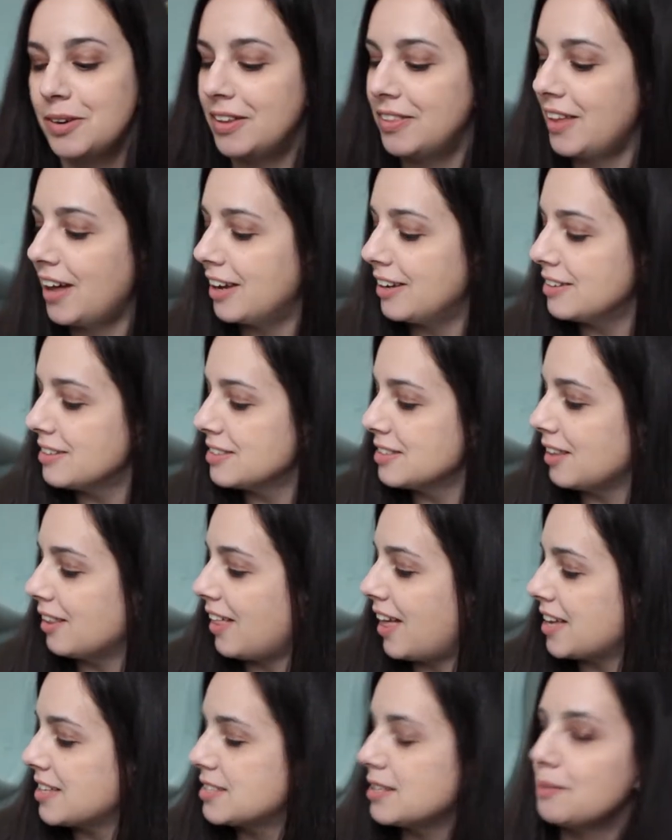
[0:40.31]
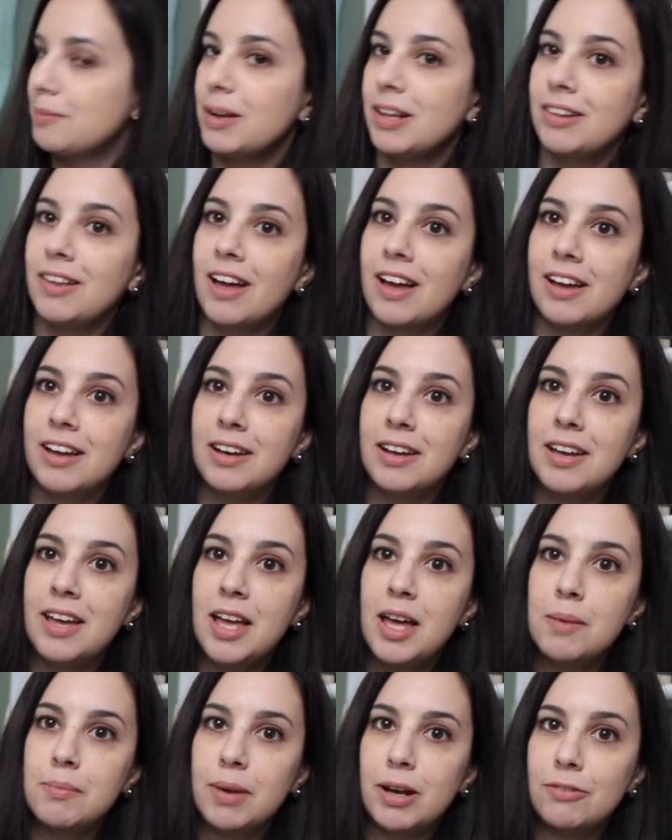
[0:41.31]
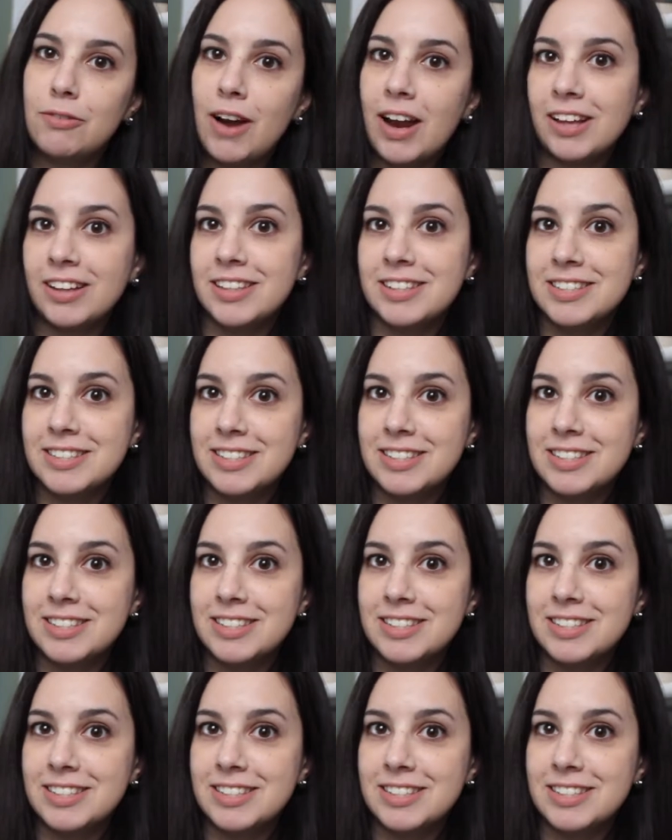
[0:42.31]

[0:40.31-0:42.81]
and that is The Last Time I Lied by Riley